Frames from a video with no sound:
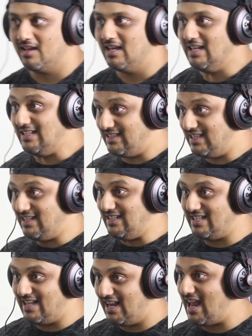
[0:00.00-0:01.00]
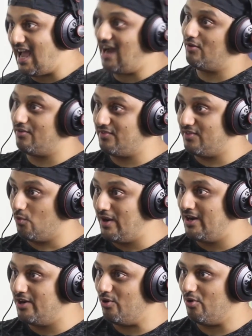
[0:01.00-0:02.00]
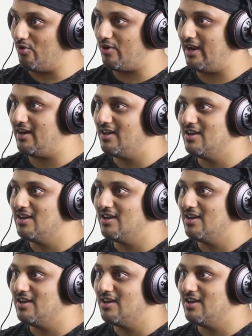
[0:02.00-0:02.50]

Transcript: sticks his head out of the window, right?